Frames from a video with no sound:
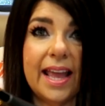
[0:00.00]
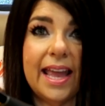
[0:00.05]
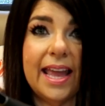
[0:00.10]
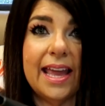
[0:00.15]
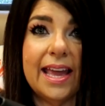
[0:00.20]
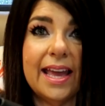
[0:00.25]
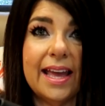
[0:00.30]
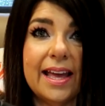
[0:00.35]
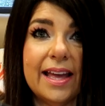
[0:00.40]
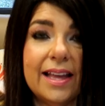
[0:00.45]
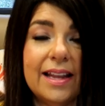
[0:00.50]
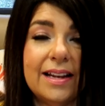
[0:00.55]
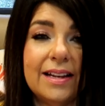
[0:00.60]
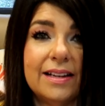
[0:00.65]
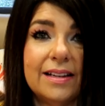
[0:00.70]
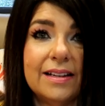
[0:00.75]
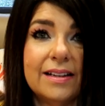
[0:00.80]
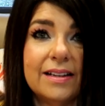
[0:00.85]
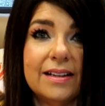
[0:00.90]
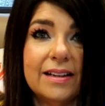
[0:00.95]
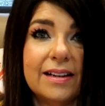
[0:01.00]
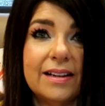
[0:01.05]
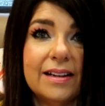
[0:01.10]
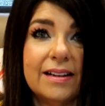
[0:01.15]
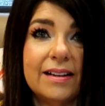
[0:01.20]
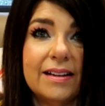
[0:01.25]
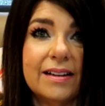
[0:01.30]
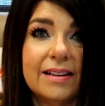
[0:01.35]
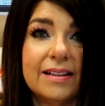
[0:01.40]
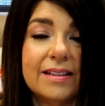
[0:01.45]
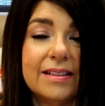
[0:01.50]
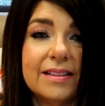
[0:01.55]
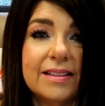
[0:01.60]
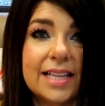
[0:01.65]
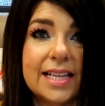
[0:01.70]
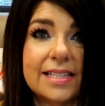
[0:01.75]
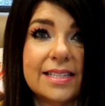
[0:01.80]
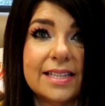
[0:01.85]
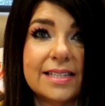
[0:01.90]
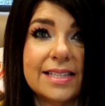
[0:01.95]
And
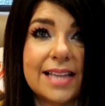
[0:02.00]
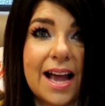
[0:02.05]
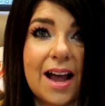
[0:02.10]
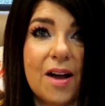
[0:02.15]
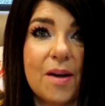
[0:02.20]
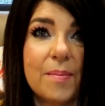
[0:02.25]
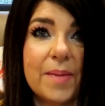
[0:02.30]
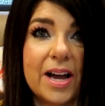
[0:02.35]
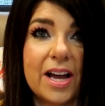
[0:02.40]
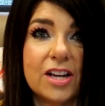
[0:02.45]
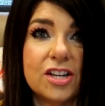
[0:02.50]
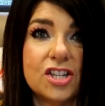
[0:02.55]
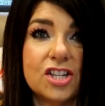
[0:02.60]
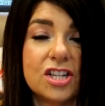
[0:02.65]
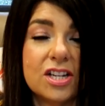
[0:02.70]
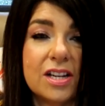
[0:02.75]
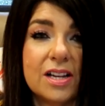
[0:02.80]
this is how much